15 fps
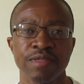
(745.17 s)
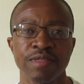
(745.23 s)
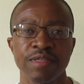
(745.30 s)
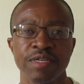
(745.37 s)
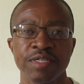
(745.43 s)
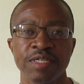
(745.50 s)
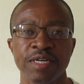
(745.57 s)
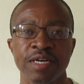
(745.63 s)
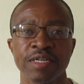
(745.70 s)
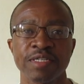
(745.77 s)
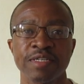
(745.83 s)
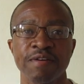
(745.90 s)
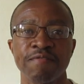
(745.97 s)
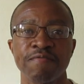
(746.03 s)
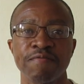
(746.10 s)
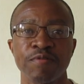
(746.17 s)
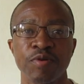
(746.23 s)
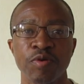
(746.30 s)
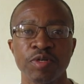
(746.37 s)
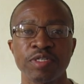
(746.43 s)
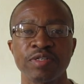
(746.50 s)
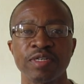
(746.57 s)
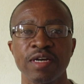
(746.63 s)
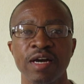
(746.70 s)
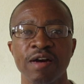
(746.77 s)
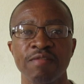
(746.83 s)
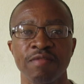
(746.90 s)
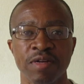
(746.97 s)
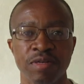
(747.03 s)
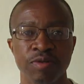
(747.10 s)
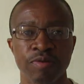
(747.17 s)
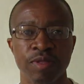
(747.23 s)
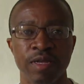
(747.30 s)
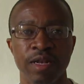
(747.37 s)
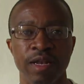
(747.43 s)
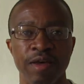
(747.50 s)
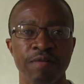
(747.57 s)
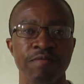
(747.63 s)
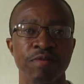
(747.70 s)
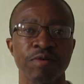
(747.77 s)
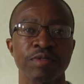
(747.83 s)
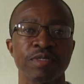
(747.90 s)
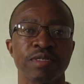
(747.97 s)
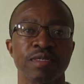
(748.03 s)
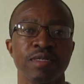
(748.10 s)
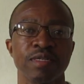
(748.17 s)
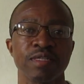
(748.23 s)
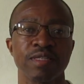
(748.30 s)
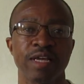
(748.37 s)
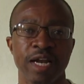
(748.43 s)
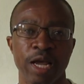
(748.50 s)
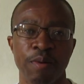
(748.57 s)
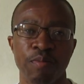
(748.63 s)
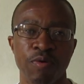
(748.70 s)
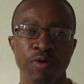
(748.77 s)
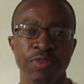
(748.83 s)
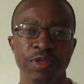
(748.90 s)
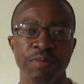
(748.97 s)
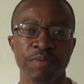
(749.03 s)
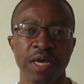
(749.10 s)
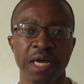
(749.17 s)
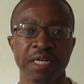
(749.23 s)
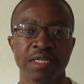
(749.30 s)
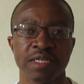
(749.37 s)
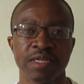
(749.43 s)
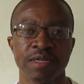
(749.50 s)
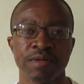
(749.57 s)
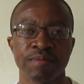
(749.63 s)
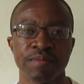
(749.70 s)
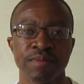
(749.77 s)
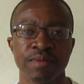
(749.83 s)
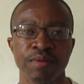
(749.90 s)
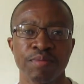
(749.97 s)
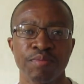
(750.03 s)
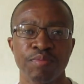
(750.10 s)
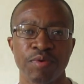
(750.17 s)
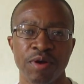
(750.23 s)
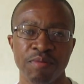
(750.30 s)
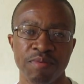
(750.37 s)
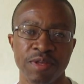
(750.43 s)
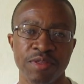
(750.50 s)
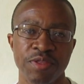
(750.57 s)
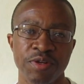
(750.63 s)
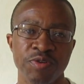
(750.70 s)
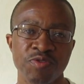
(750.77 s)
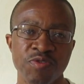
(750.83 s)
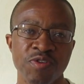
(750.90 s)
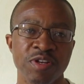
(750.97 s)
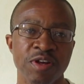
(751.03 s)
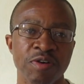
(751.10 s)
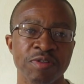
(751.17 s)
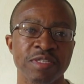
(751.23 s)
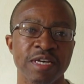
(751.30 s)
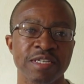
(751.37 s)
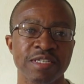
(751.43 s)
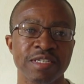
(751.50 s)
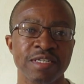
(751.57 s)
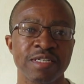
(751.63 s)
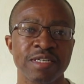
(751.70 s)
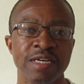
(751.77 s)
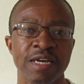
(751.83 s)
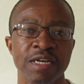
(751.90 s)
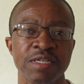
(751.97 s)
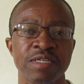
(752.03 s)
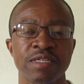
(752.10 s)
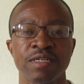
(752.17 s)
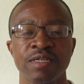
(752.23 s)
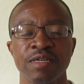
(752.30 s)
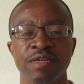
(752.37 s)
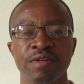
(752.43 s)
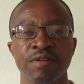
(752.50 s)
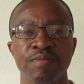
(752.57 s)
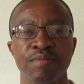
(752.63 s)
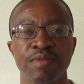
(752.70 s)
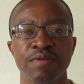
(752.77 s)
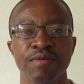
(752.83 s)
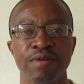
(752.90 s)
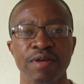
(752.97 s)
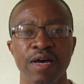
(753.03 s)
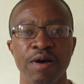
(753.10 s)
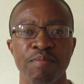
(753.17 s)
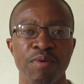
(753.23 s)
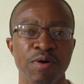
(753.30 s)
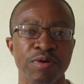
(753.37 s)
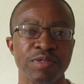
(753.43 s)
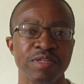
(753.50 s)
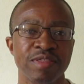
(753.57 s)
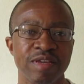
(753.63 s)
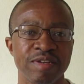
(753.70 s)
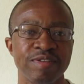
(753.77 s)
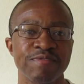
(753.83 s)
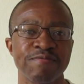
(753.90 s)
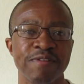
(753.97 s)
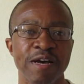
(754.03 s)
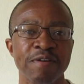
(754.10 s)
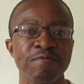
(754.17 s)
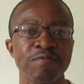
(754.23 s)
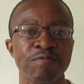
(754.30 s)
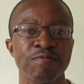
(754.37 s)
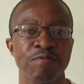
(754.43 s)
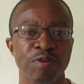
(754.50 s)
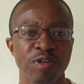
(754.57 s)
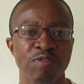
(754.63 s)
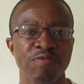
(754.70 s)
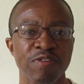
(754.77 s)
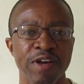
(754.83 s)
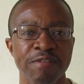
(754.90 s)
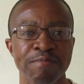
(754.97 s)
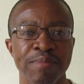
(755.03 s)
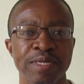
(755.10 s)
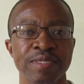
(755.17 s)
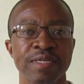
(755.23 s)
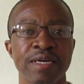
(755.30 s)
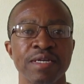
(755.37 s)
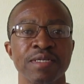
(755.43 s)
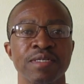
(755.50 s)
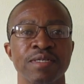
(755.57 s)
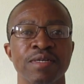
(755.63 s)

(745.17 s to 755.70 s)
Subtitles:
the shares have not recovered to the levels that I bought them at. Probably the drawdowns are sitting at about 35 to 45%,